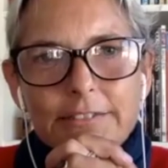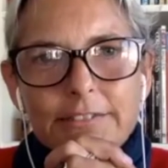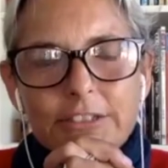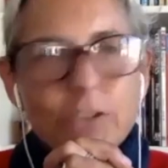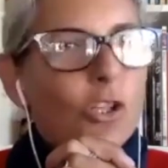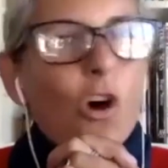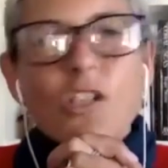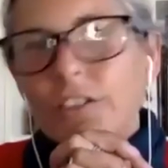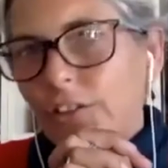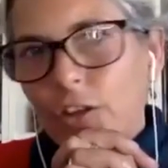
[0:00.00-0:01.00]
So
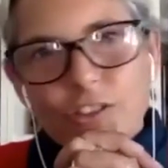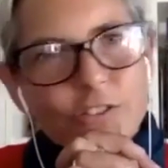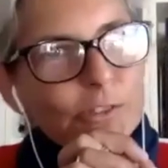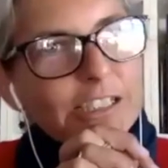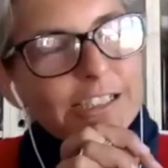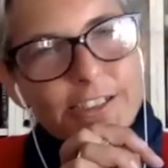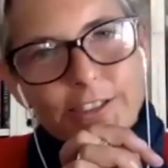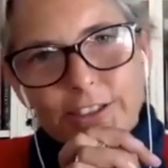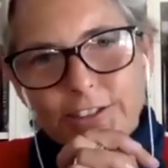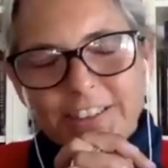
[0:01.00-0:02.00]
lots and lots of work to do.